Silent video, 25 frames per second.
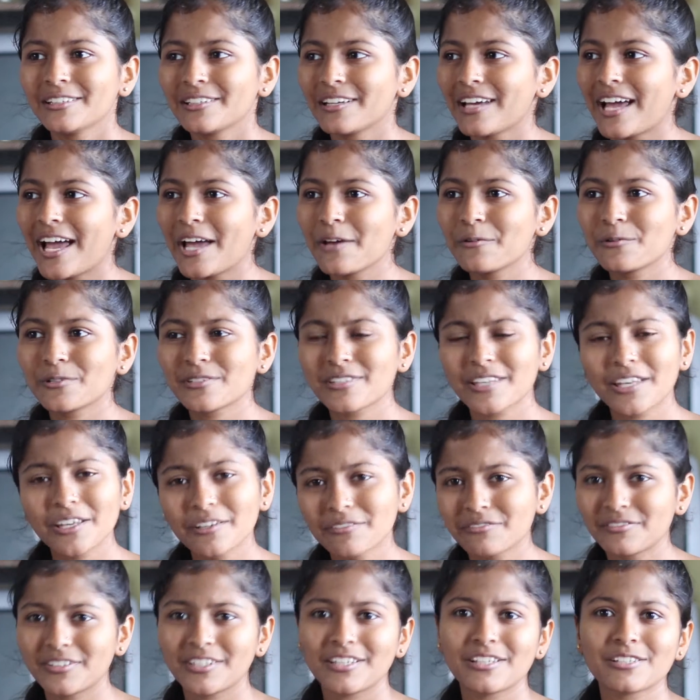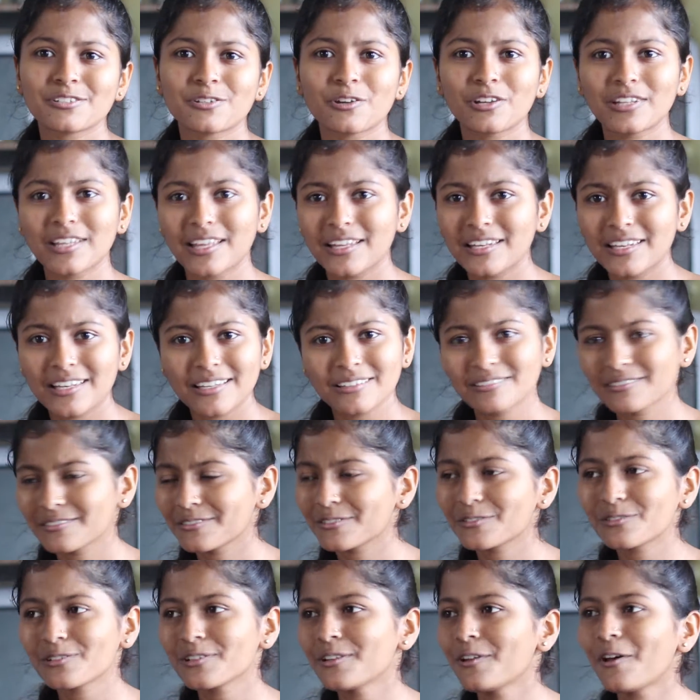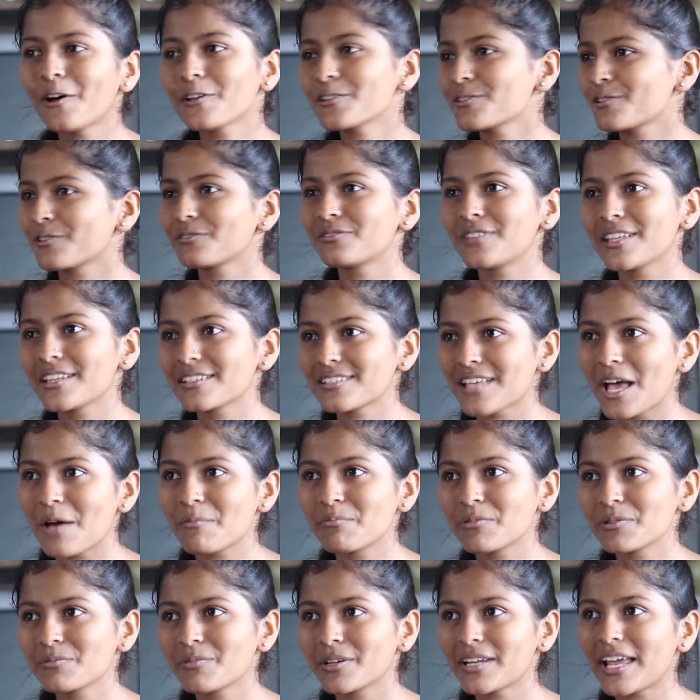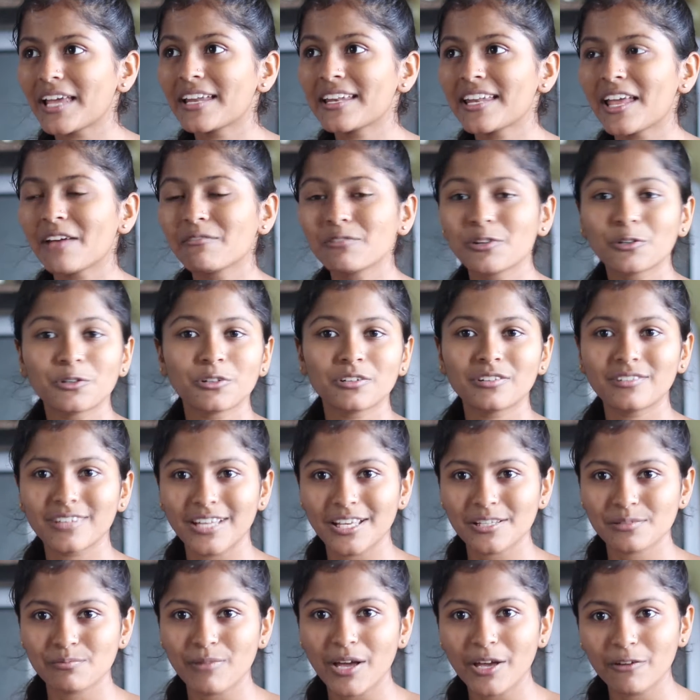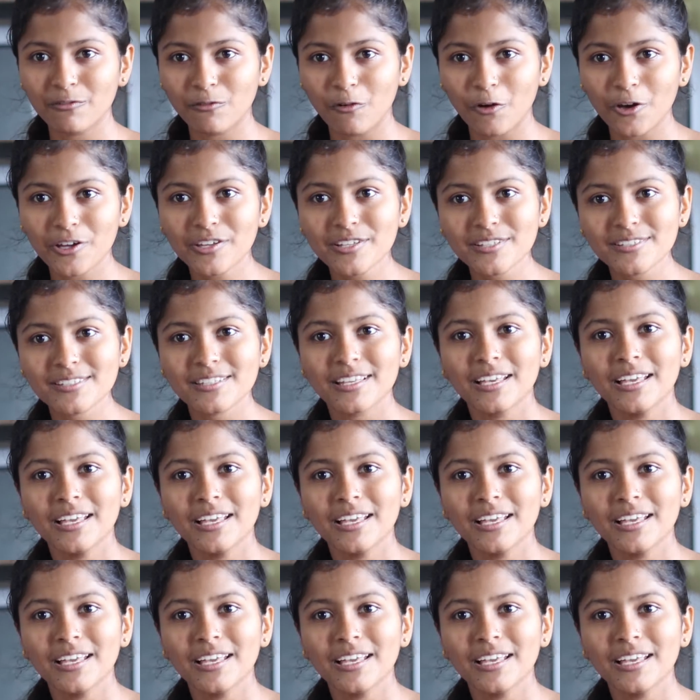I was eve teased, or then lots of things happened, but I never could raise my voice.